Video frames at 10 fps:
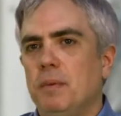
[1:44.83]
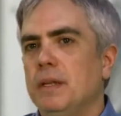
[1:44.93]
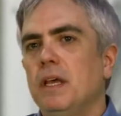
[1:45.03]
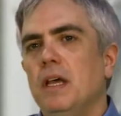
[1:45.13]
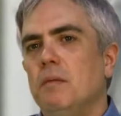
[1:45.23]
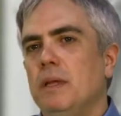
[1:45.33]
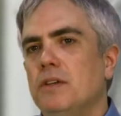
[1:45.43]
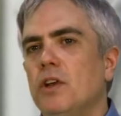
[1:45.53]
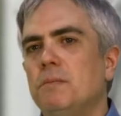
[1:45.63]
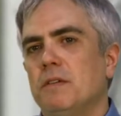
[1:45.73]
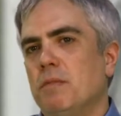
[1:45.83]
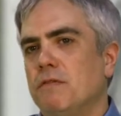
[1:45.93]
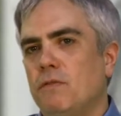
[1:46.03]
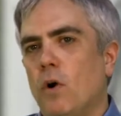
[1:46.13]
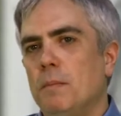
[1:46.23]
But in terms of
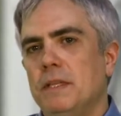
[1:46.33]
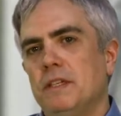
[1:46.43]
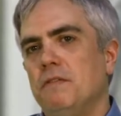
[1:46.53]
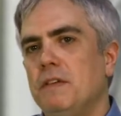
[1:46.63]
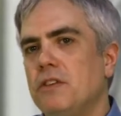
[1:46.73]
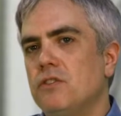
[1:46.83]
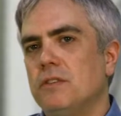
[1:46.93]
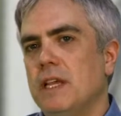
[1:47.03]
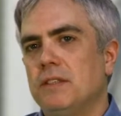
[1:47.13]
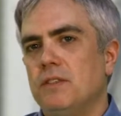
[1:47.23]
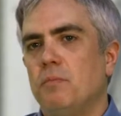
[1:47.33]
performance and feature sets,